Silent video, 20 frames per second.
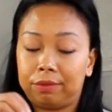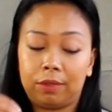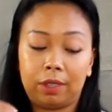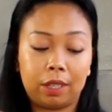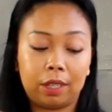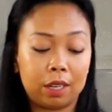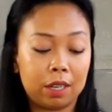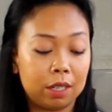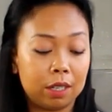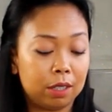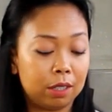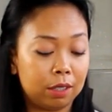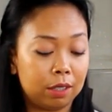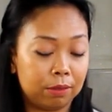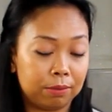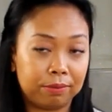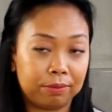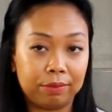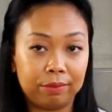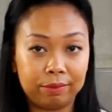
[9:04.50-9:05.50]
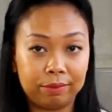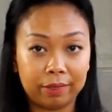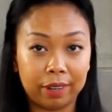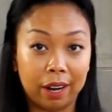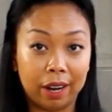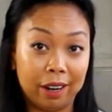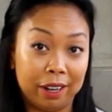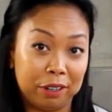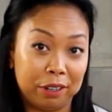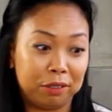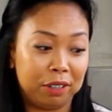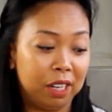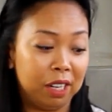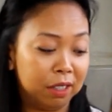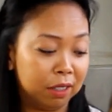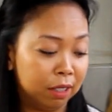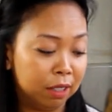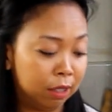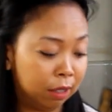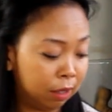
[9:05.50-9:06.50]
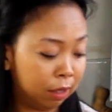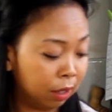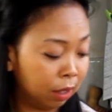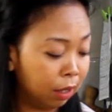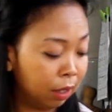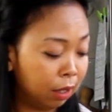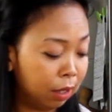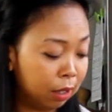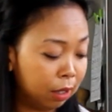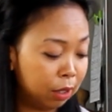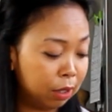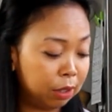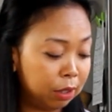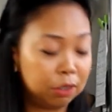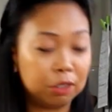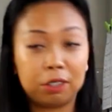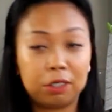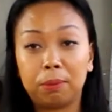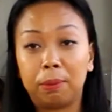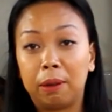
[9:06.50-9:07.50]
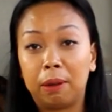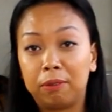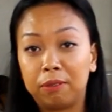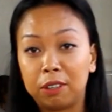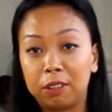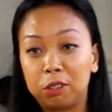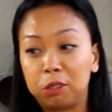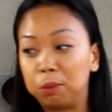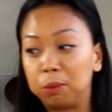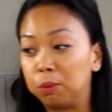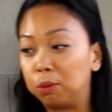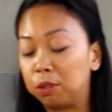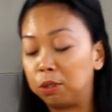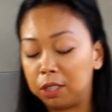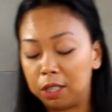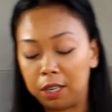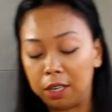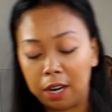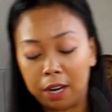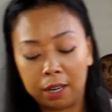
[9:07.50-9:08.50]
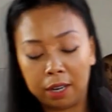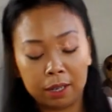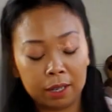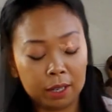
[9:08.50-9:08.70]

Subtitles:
because I like greens. Just a bit of vegetables in there.